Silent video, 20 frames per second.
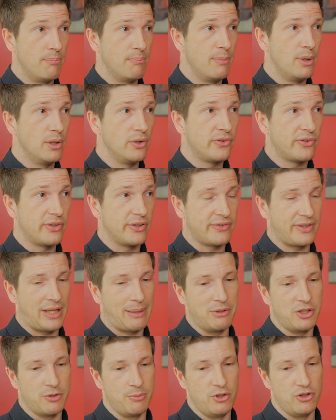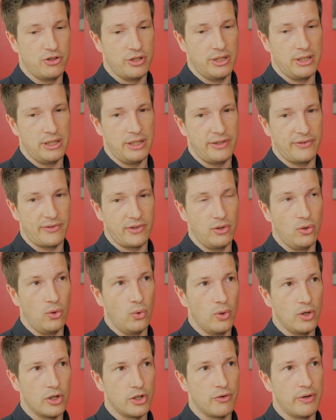most establishment journalists are
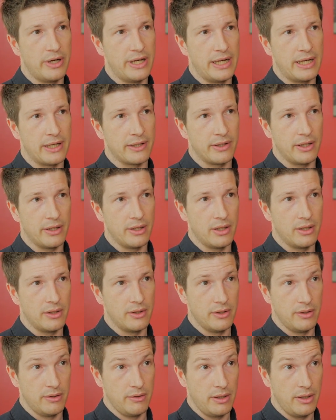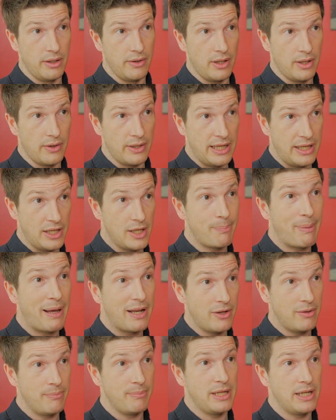all agreeing that the
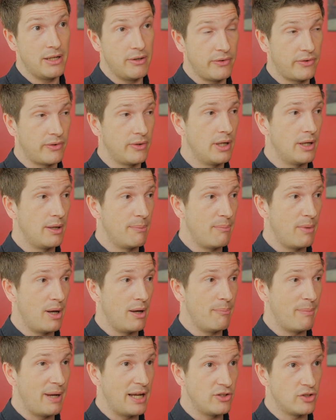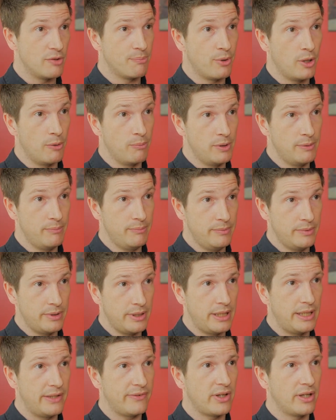independent media is a major problem,
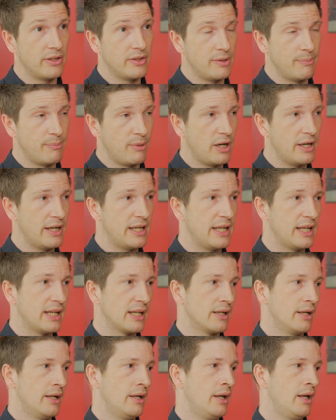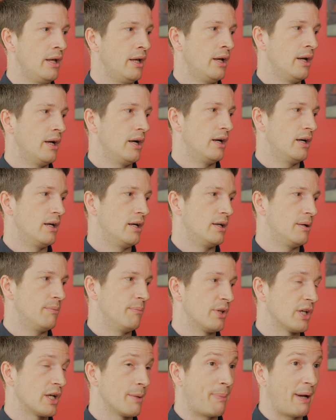that it's undermining
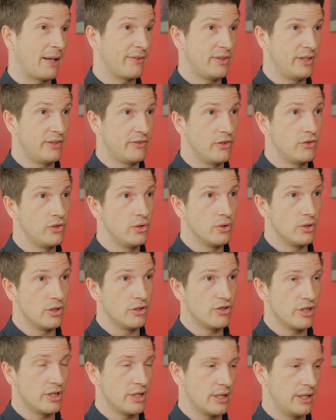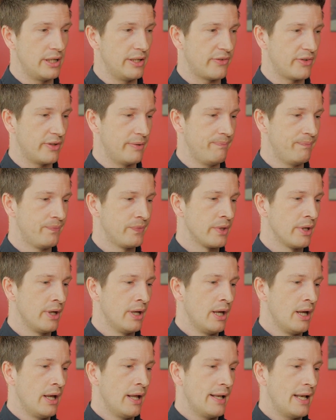the capacity to do good journalism.
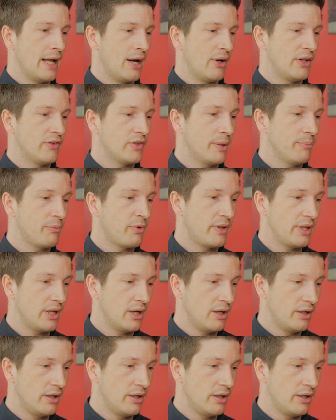Now, in terms of the